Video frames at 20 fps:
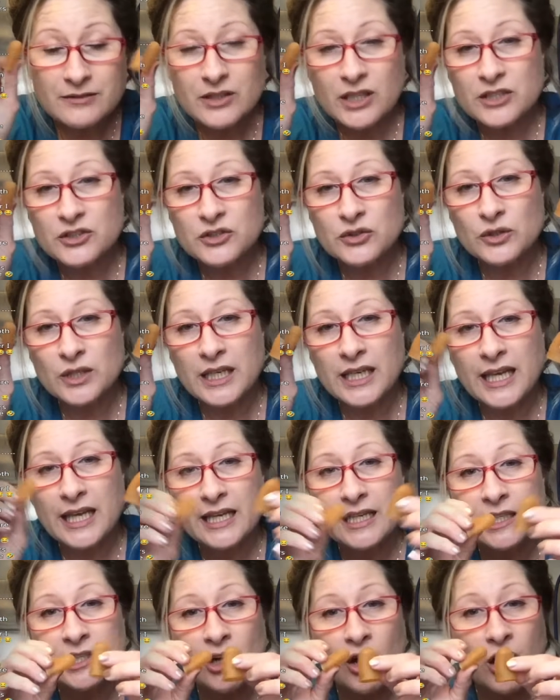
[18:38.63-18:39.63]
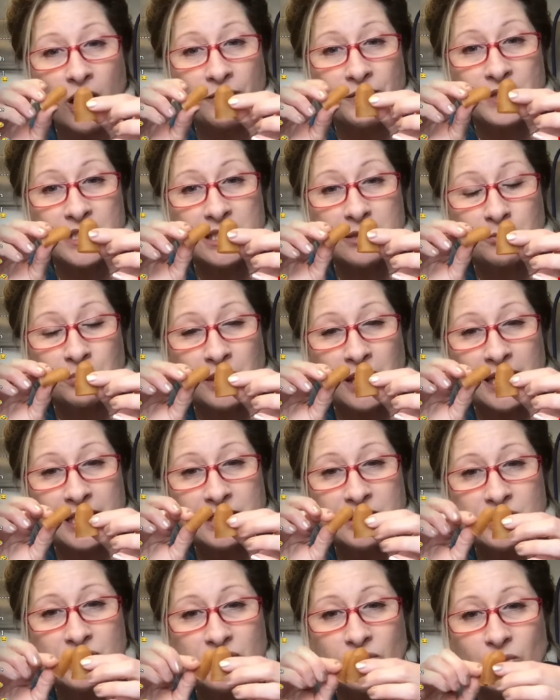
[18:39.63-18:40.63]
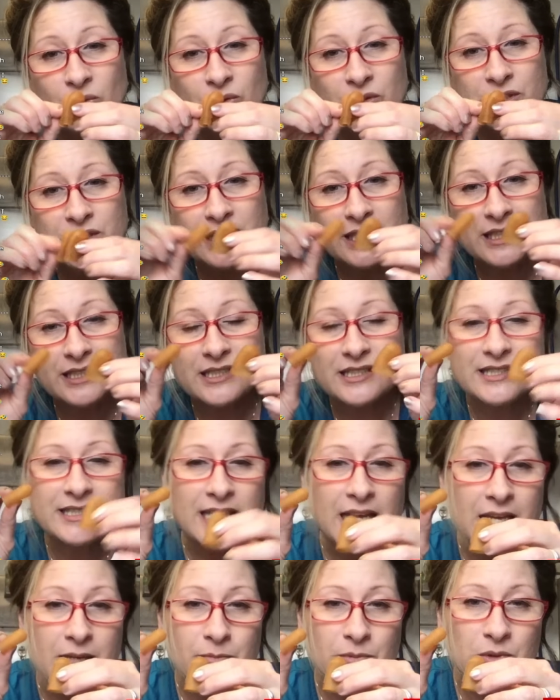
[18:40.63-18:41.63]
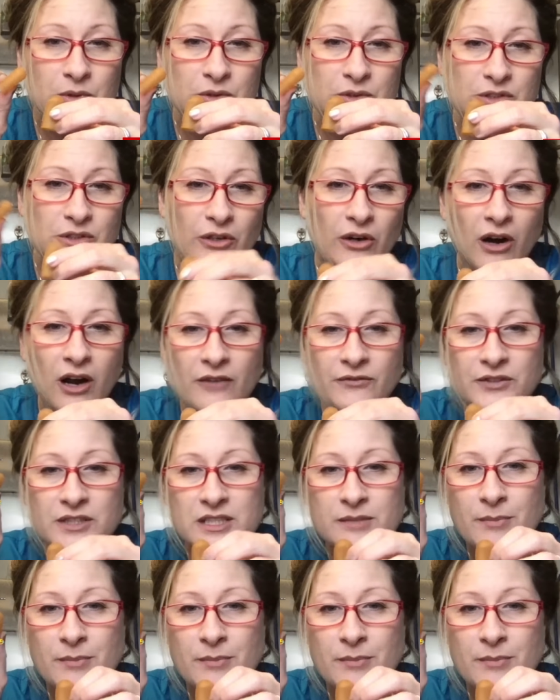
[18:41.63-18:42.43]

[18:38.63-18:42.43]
that you can get in office supply stores like Staples or Office